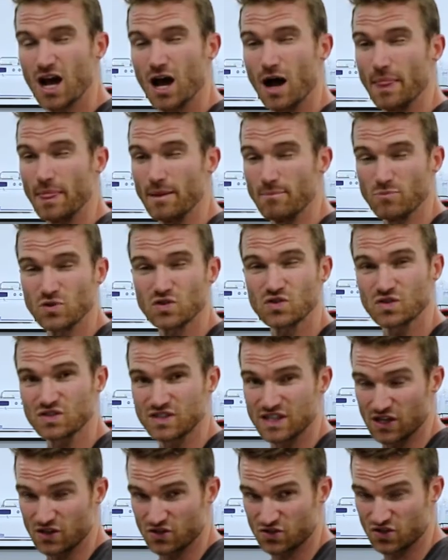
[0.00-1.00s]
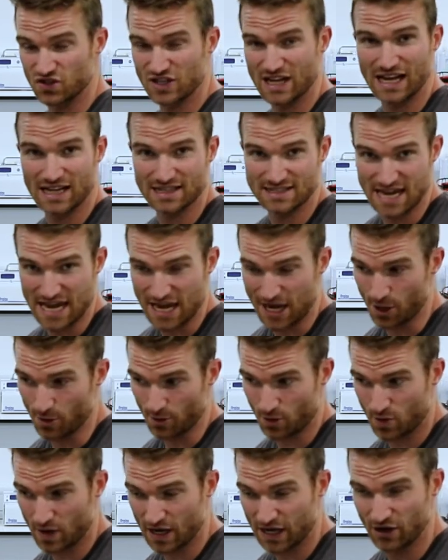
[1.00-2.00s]
and the muscle cells just can't take it
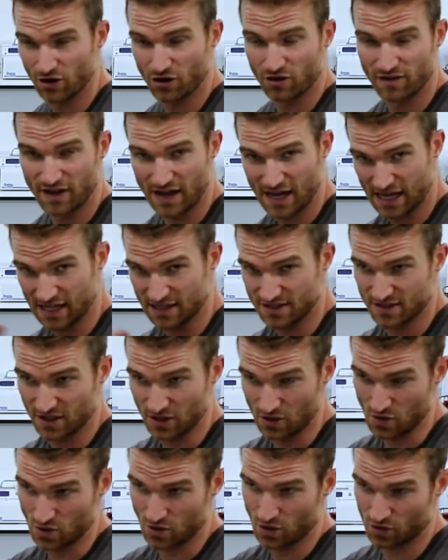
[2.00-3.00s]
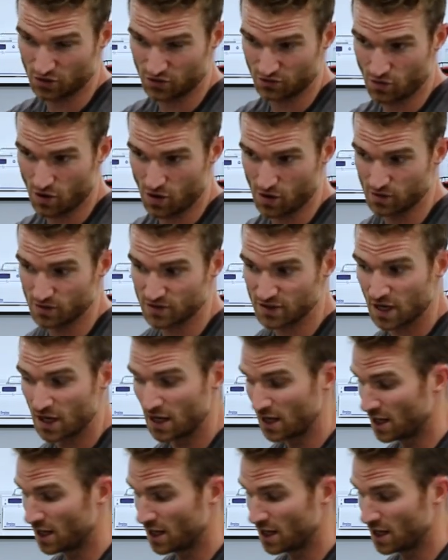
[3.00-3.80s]
up quick enough, hence the glucose rose.